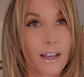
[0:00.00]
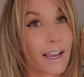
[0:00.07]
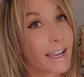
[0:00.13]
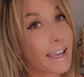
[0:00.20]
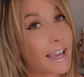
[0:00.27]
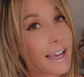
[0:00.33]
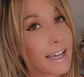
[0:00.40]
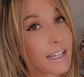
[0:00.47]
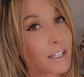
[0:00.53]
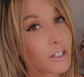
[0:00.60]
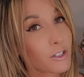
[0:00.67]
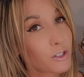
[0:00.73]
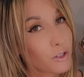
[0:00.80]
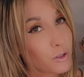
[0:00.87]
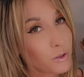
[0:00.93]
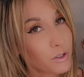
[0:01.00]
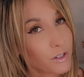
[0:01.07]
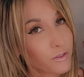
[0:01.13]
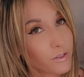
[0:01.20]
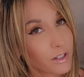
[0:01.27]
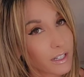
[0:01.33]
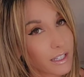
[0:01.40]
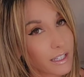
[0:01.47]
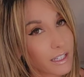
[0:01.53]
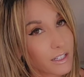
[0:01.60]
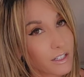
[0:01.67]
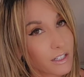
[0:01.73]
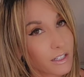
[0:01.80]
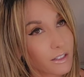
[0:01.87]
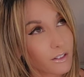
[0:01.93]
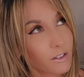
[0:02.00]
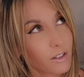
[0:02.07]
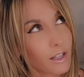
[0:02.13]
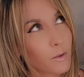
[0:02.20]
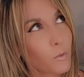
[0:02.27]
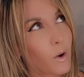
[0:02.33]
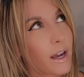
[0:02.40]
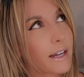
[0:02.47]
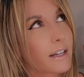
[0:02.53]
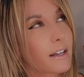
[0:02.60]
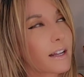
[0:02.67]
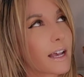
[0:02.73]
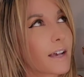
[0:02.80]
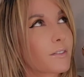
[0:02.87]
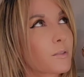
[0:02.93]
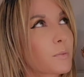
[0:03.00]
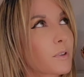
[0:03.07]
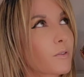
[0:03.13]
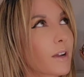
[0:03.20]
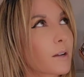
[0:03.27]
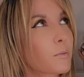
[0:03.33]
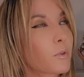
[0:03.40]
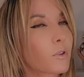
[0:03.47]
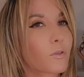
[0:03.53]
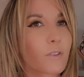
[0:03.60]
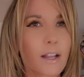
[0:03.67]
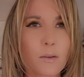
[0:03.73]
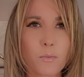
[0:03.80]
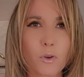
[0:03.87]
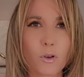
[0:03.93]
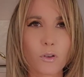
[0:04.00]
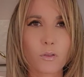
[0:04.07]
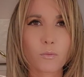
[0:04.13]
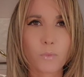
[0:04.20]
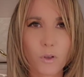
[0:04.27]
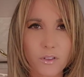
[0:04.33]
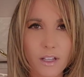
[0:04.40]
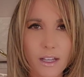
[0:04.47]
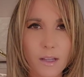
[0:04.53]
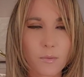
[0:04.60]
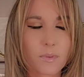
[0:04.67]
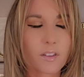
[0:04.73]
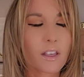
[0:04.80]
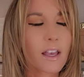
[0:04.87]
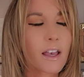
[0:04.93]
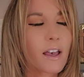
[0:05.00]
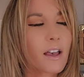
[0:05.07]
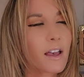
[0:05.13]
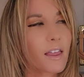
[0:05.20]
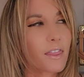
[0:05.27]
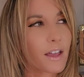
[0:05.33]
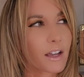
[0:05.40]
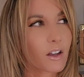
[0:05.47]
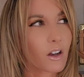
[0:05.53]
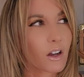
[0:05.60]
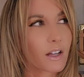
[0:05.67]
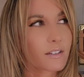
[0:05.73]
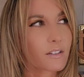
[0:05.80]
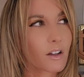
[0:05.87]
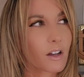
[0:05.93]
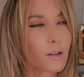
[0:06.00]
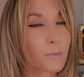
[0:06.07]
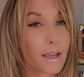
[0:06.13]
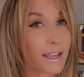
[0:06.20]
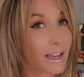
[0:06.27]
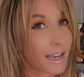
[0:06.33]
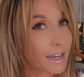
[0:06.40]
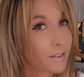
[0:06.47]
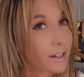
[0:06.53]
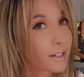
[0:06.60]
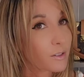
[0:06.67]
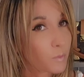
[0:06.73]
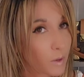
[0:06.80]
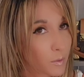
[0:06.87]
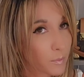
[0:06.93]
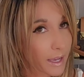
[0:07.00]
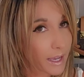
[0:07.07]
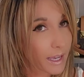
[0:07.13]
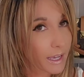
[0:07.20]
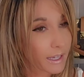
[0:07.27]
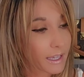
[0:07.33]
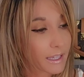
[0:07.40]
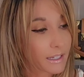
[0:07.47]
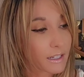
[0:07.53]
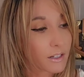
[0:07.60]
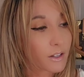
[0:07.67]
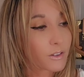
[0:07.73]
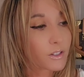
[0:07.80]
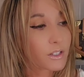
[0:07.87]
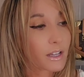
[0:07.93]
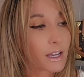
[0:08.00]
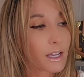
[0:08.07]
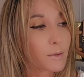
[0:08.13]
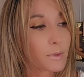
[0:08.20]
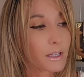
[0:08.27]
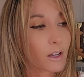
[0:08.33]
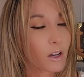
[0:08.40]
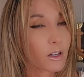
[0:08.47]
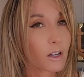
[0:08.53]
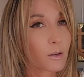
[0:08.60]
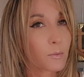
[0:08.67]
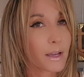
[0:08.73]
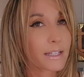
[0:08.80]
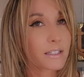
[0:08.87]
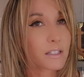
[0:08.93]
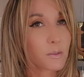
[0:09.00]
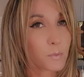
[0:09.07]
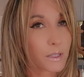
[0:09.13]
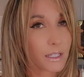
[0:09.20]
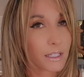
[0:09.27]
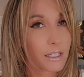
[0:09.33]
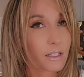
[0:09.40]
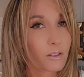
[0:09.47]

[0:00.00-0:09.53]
I had 2 different occasions, and why did it have to be Red Bull? Red Bull, both times. That got on my high-rise bum bag, and another time it got on my Speedy